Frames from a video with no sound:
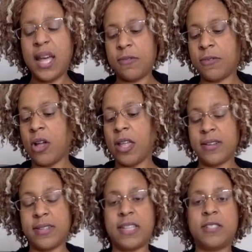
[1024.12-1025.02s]
for all their
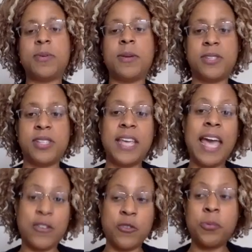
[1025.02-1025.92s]
intents and purposes, the
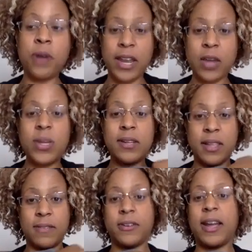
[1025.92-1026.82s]
actual product we
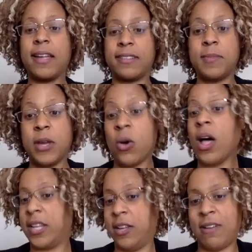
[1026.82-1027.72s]
deliver has to be
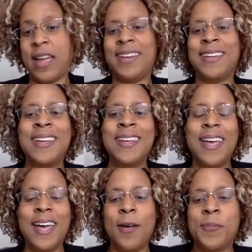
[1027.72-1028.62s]
quality, right?
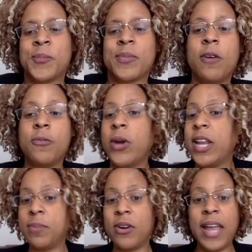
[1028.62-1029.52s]

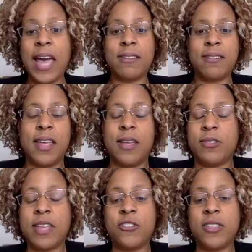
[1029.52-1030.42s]
Avoiding burnout, we'll
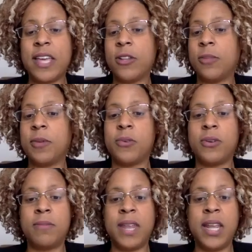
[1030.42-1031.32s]
touch on that a little bit more in
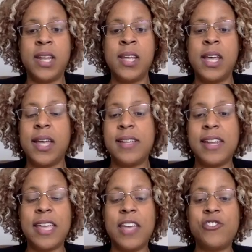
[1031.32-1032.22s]
a minute.
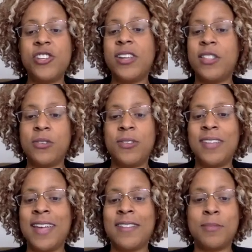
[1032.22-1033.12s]
Dedication,
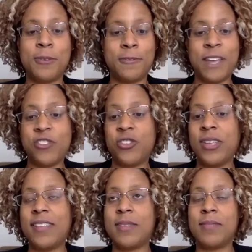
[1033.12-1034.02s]
enthusiasm,
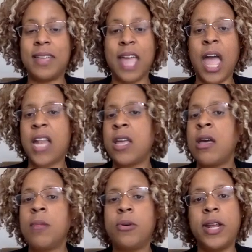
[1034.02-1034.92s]
professionalism, again,
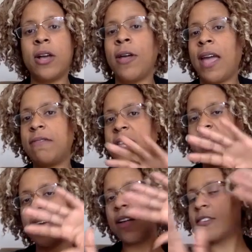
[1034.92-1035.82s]
putting
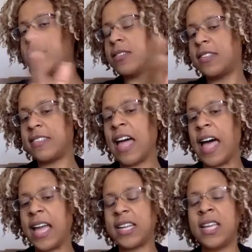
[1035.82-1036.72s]
everything else to the
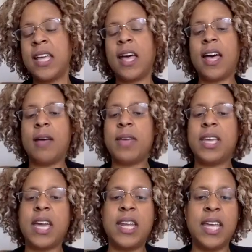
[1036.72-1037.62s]
side
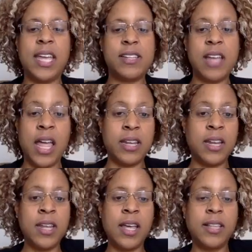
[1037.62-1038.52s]
and getting it done.
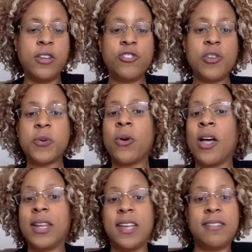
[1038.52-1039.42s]
Leadership
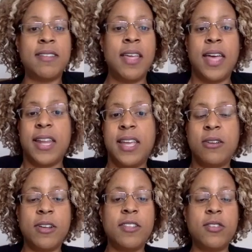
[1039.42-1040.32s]
qualities,
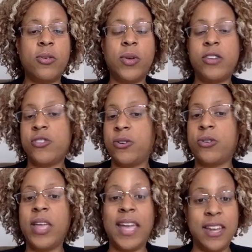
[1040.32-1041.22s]
adherence to
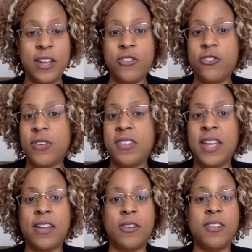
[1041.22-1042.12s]
internal and industry
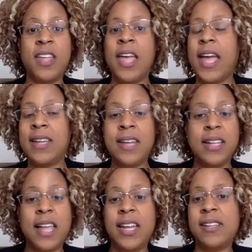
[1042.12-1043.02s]
standards, and
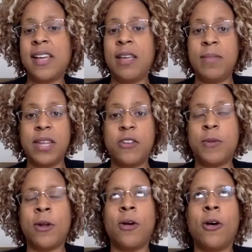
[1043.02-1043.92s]
deadline and time
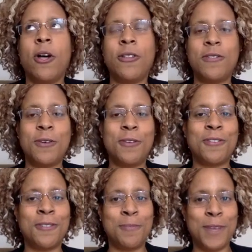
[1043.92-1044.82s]
management. All of those
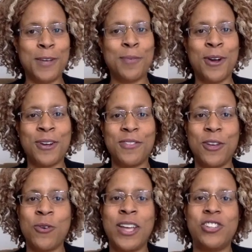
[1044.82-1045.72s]
are the bigger part of the
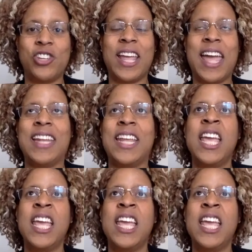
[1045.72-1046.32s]
equation, and